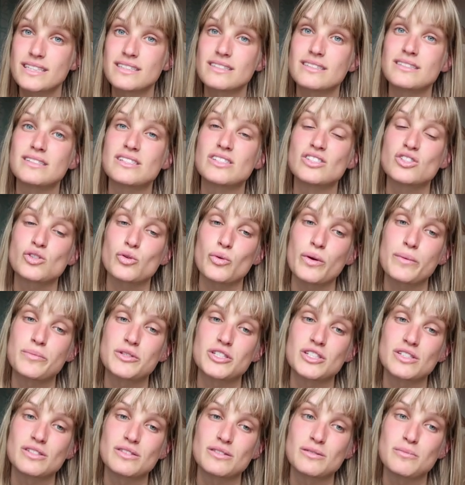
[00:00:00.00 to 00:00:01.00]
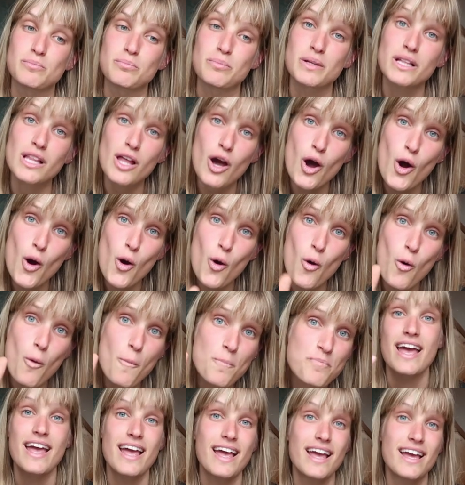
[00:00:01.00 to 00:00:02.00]
in the description below.
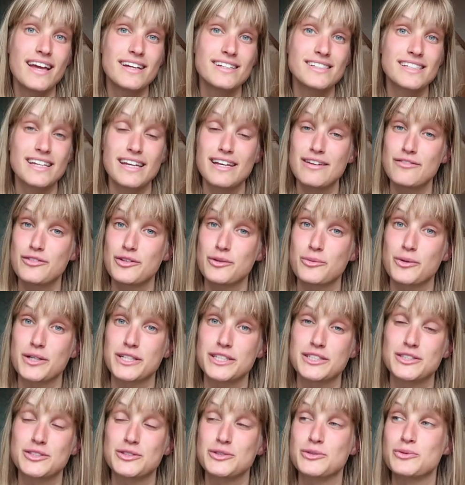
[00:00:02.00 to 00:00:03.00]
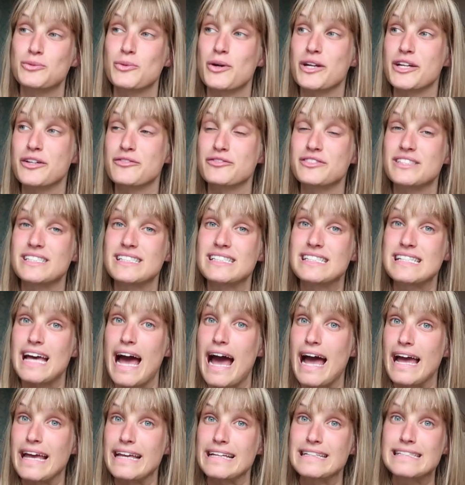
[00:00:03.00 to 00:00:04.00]
And if you want to do one of these
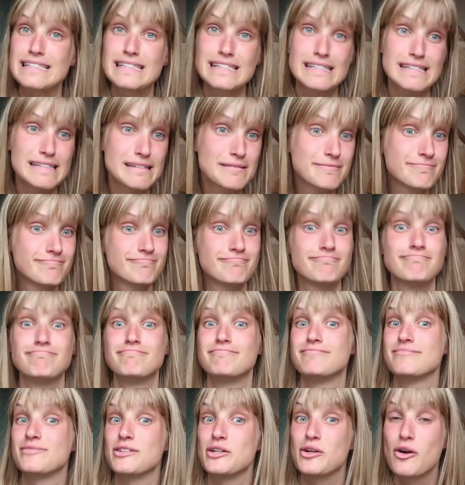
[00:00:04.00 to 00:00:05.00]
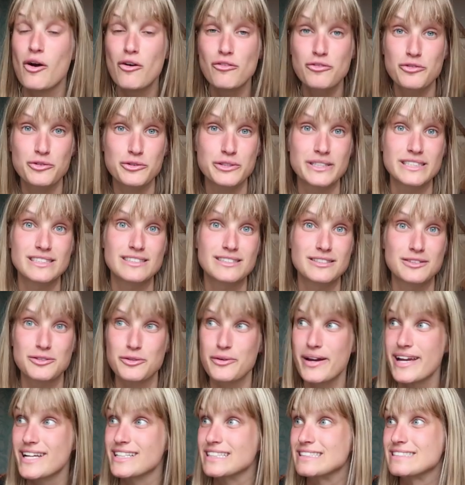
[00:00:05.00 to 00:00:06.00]
hikes, go for it.
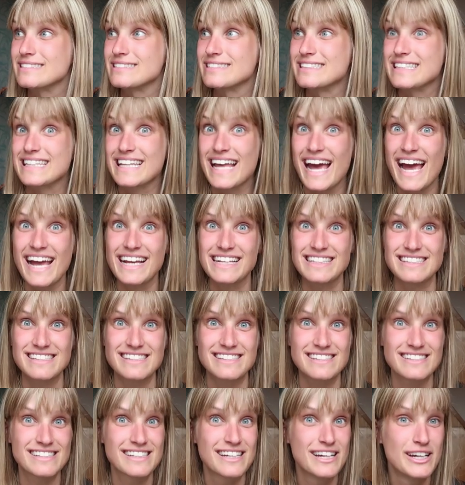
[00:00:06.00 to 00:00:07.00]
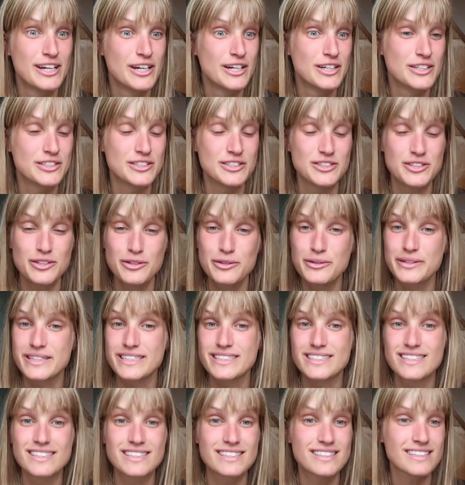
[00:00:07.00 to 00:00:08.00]
Great. Nice. Do
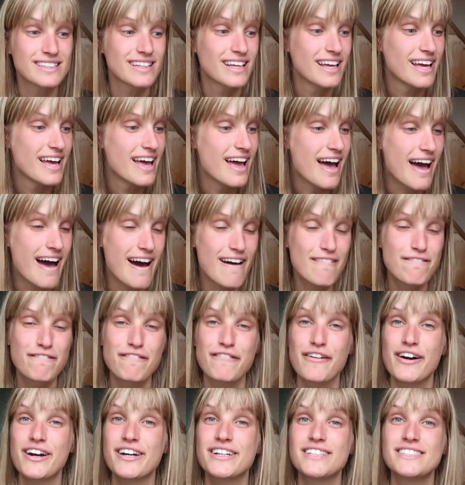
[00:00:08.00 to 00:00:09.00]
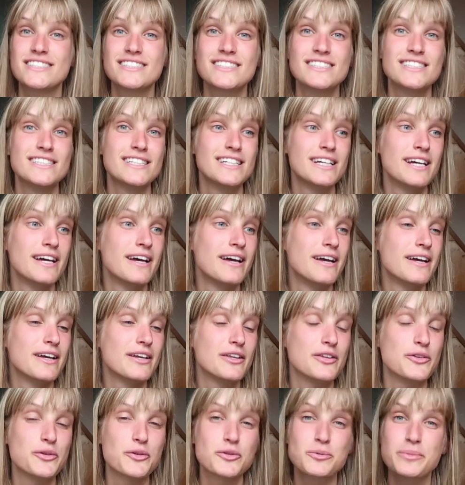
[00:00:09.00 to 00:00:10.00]
it. Have
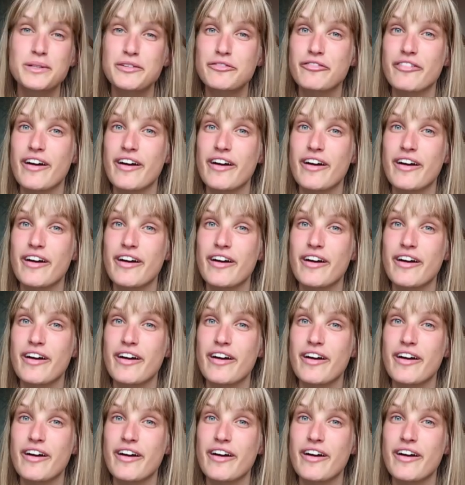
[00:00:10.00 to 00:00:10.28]
fun. You'll be